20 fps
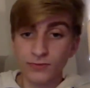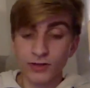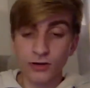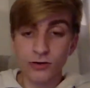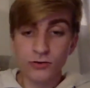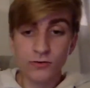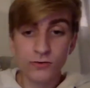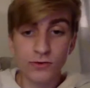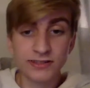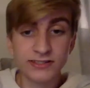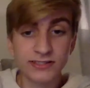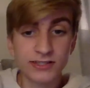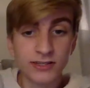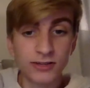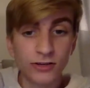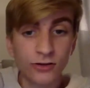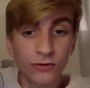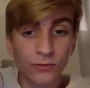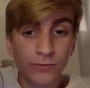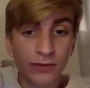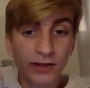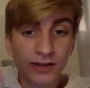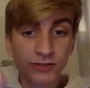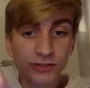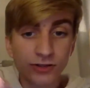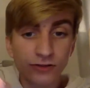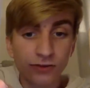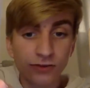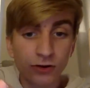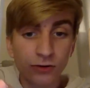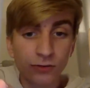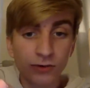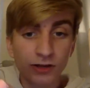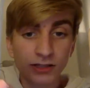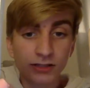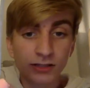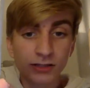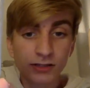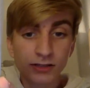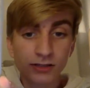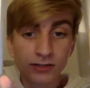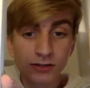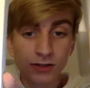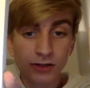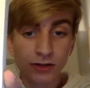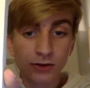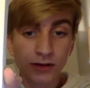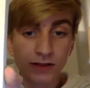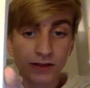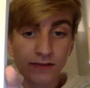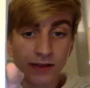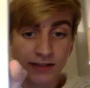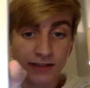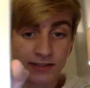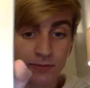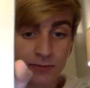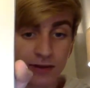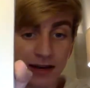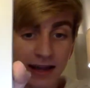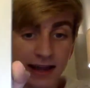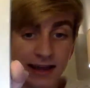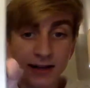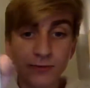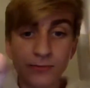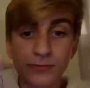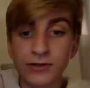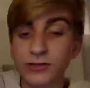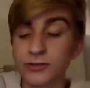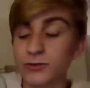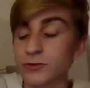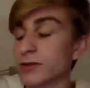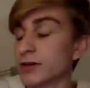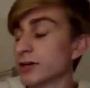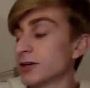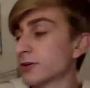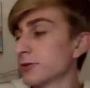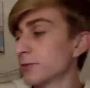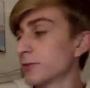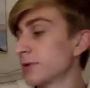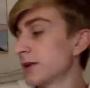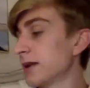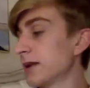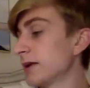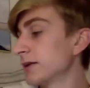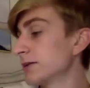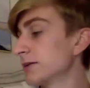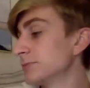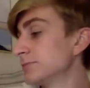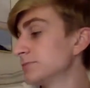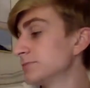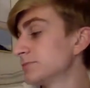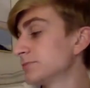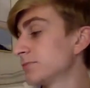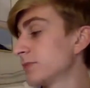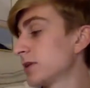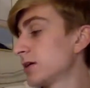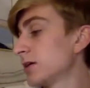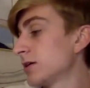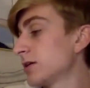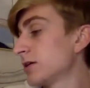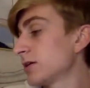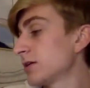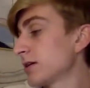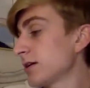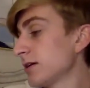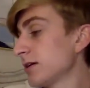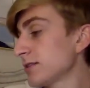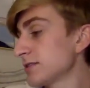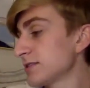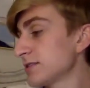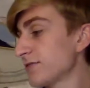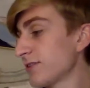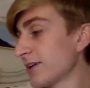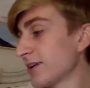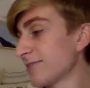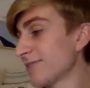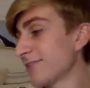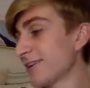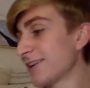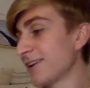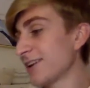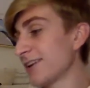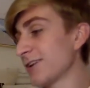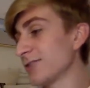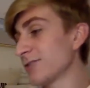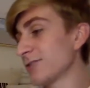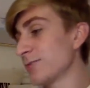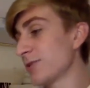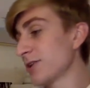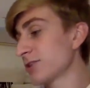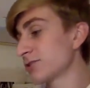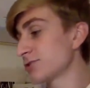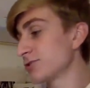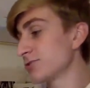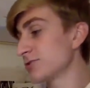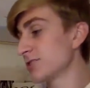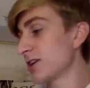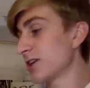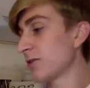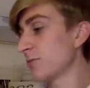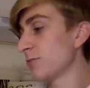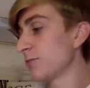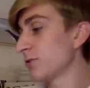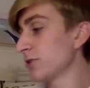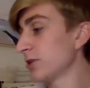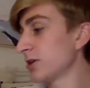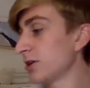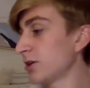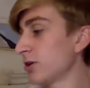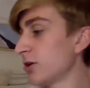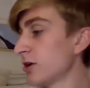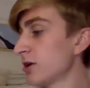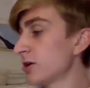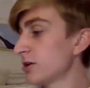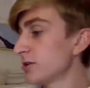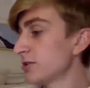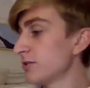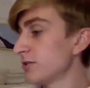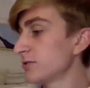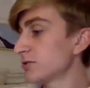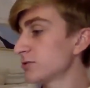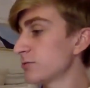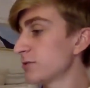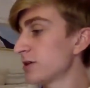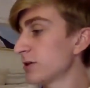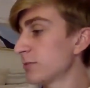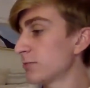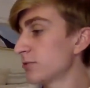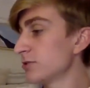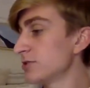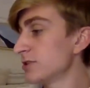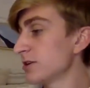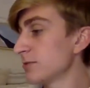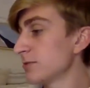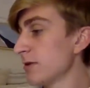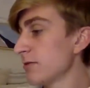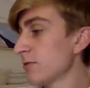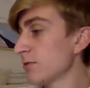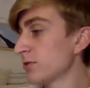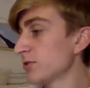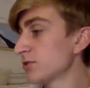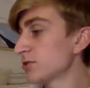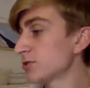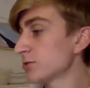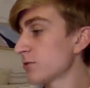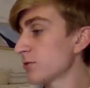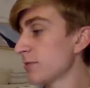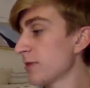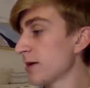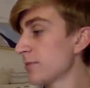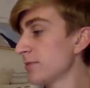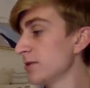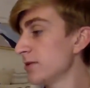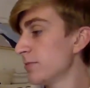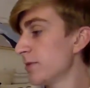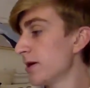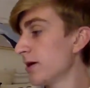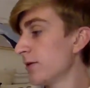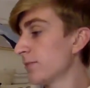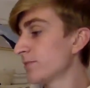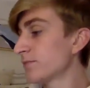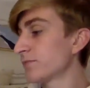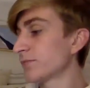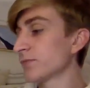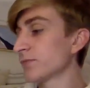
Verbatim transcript: Oh, I see a picture of a gorilla, and that's a banana peel there. Banana. Okay, let's see if I can find any other pictures in our book here so we can predict maybe what the story might be about.